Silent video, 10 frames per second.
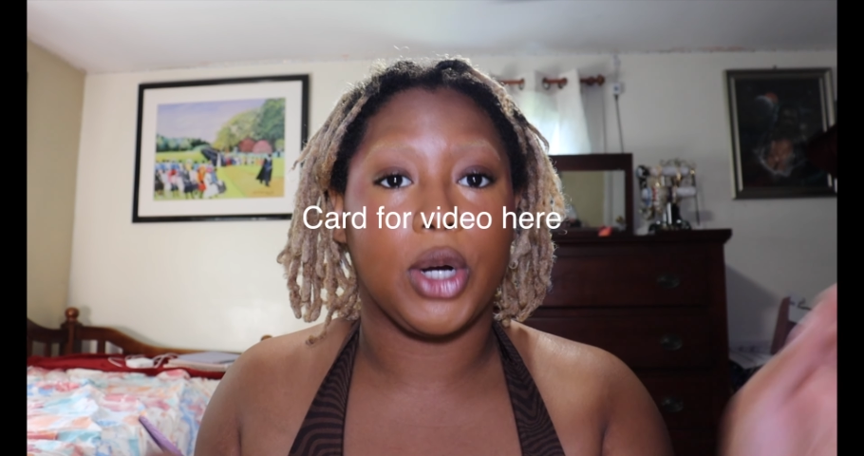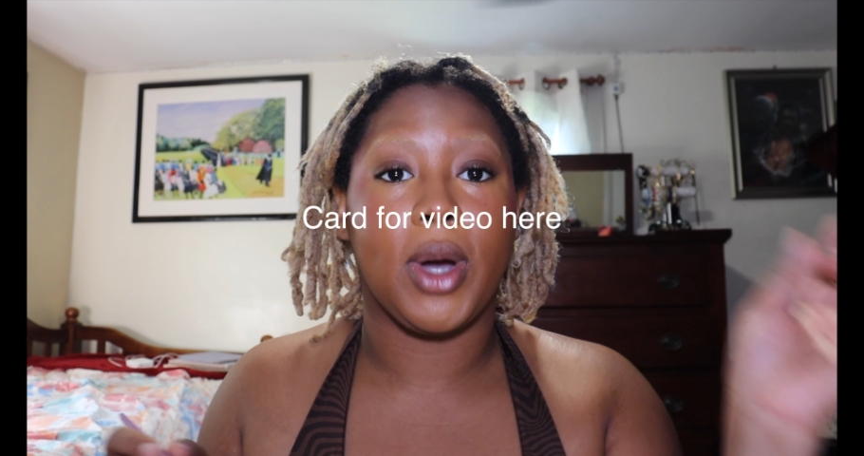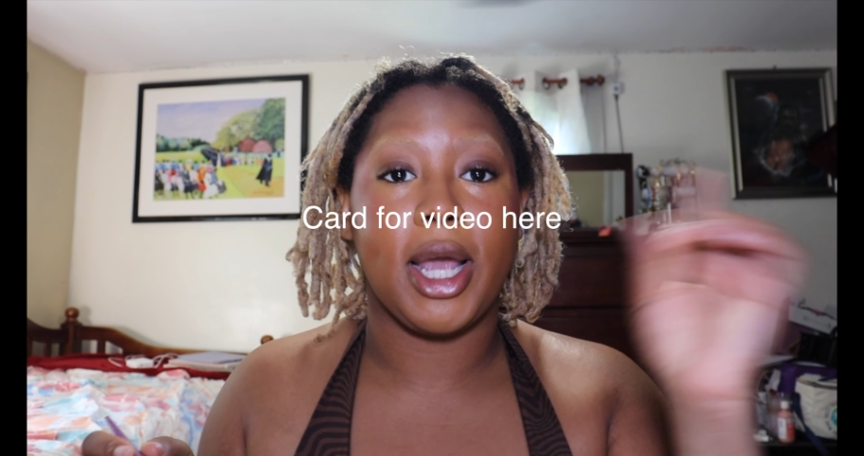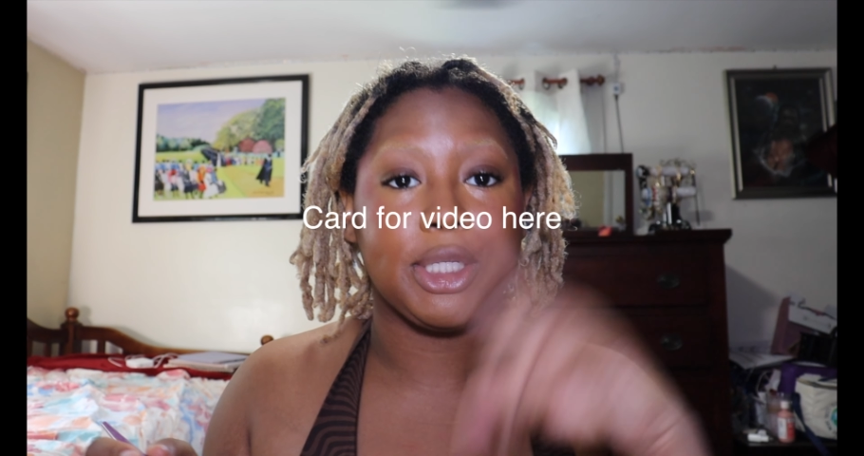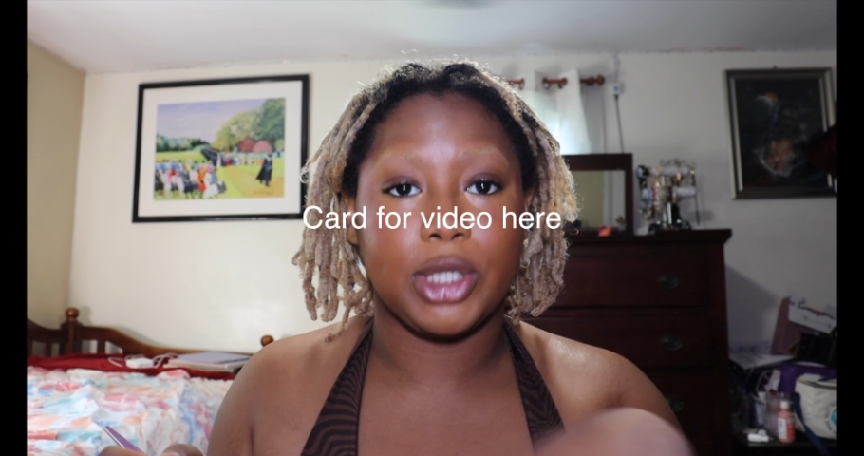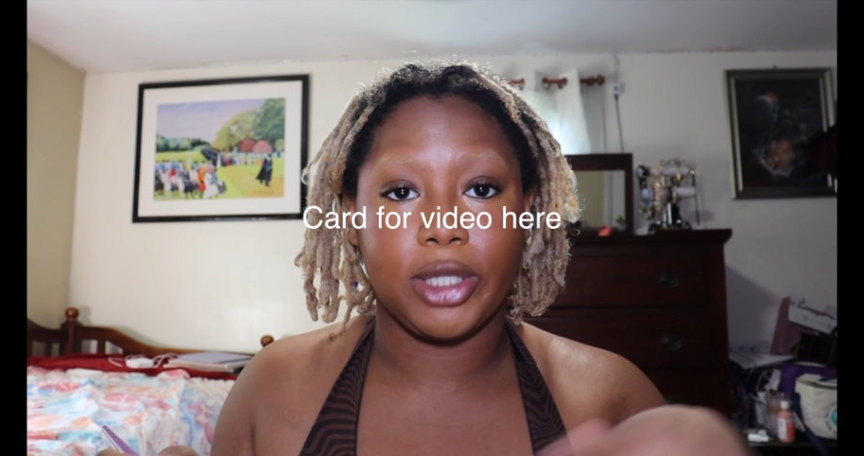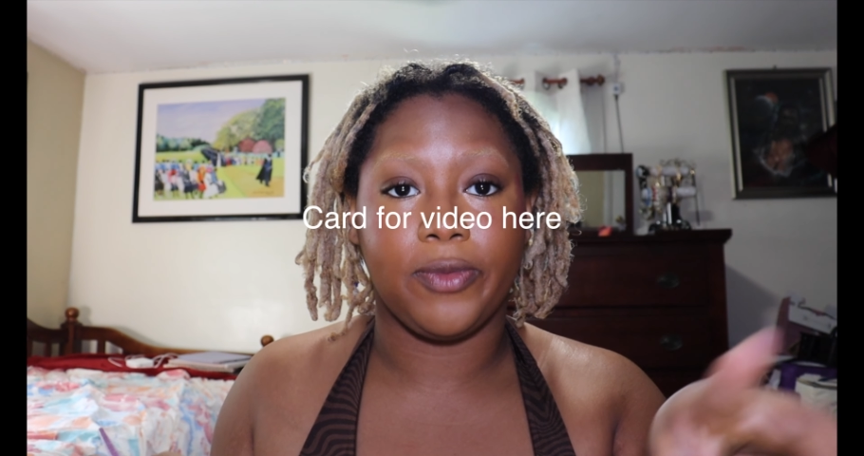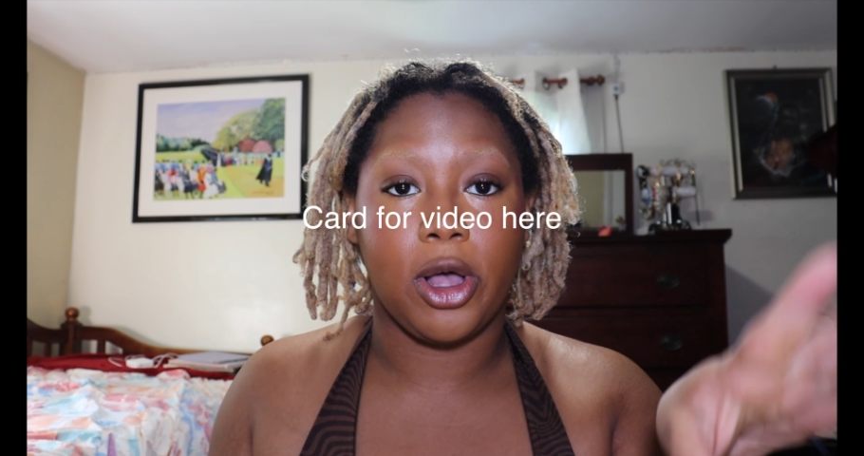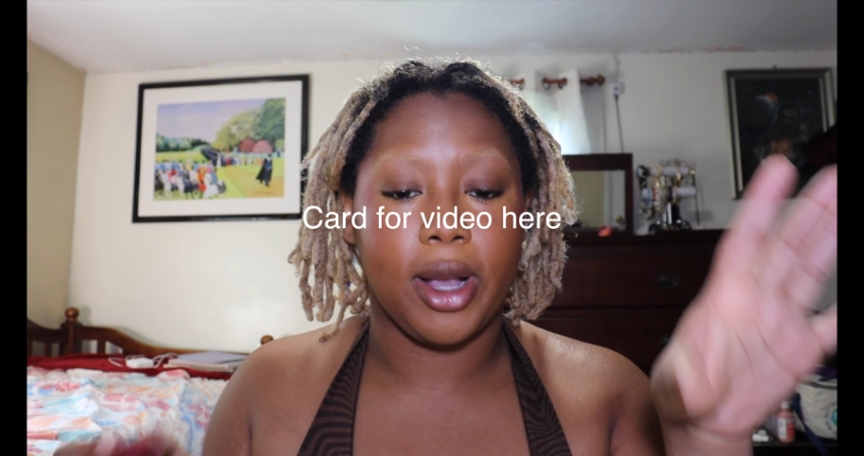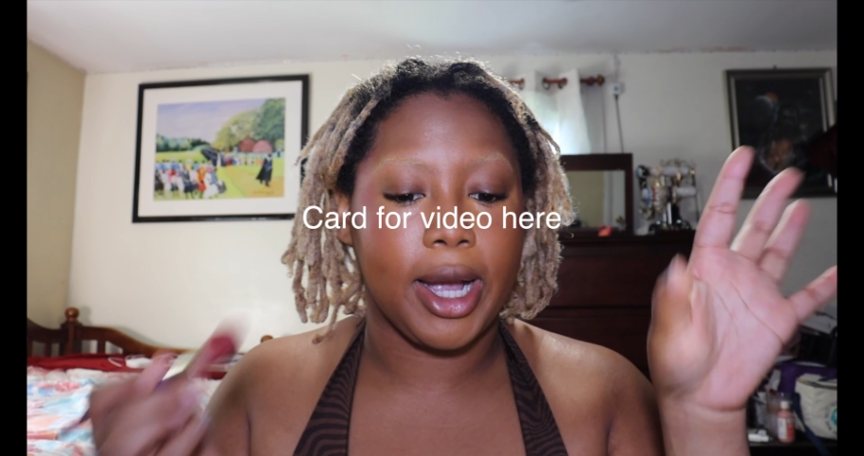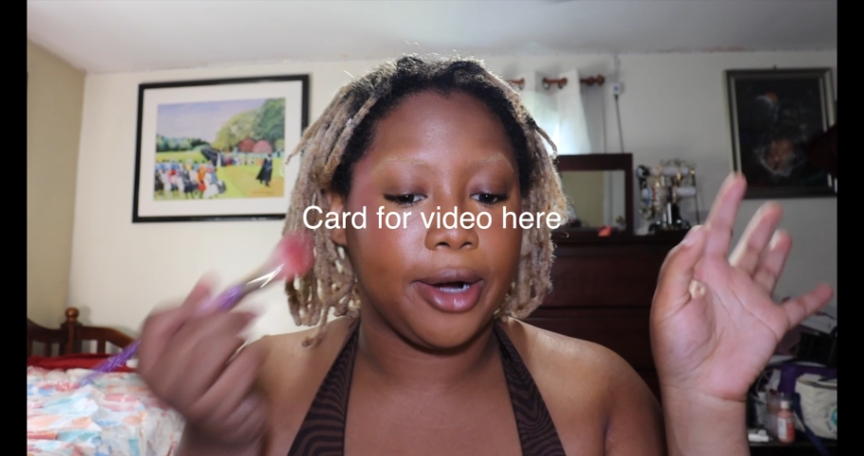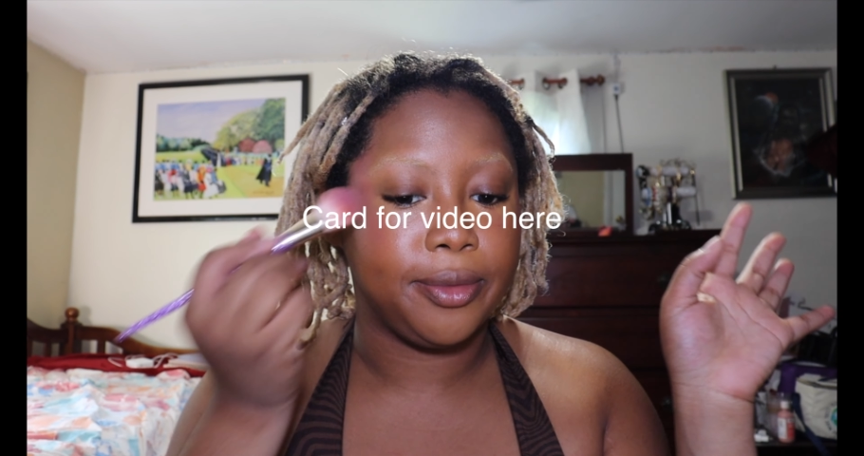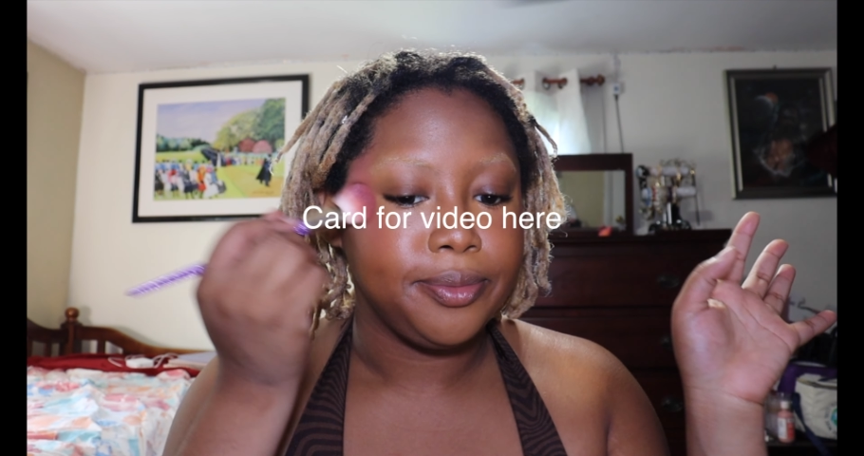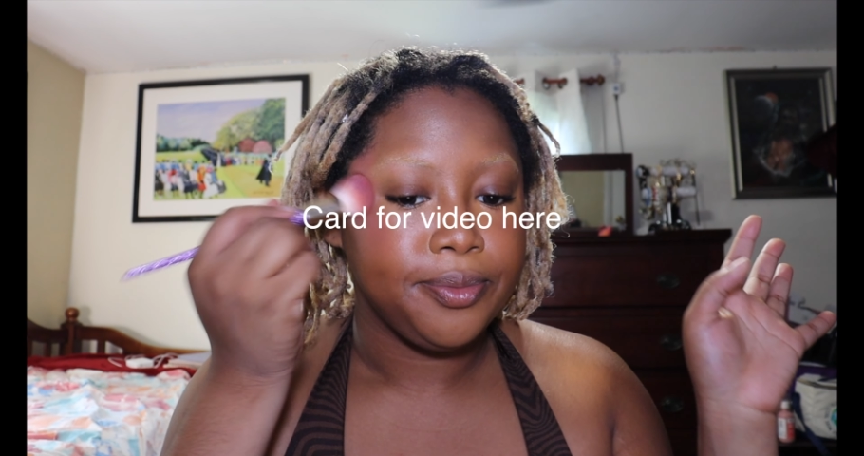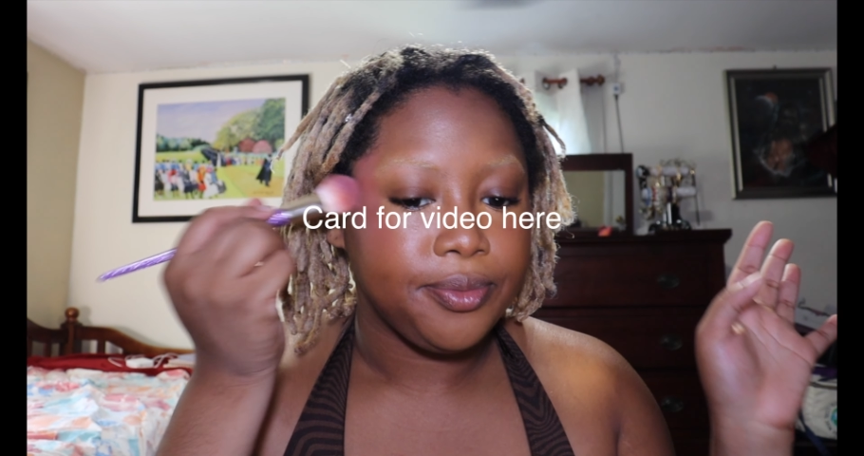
go ahead and check the vlog out.